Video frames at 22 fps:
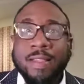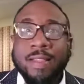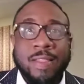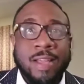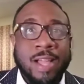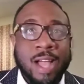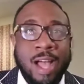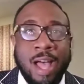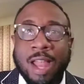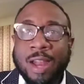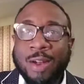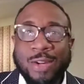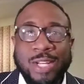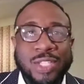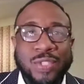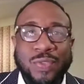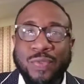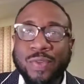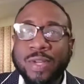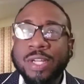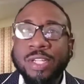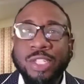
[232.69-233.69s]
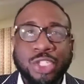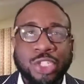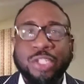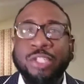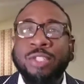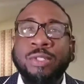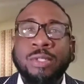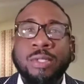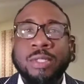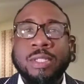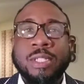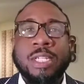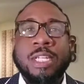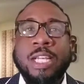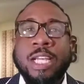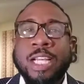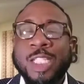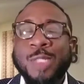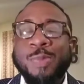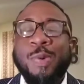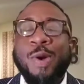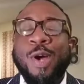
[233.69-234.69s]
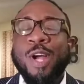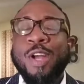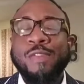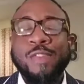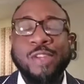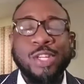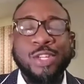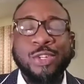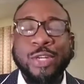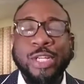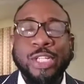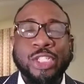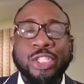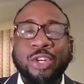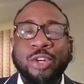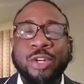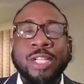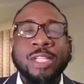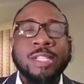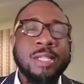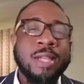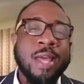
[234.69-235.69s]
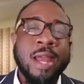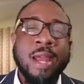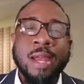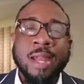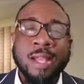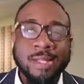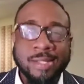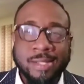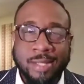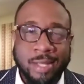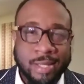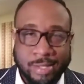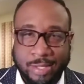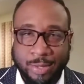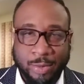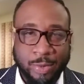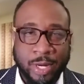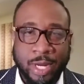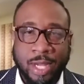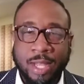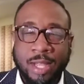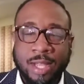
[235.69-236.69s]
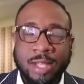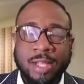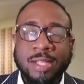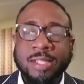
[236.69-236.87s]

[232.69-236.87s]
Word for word: The collar is functional. It's part of your dress shirt. It's not an accessory.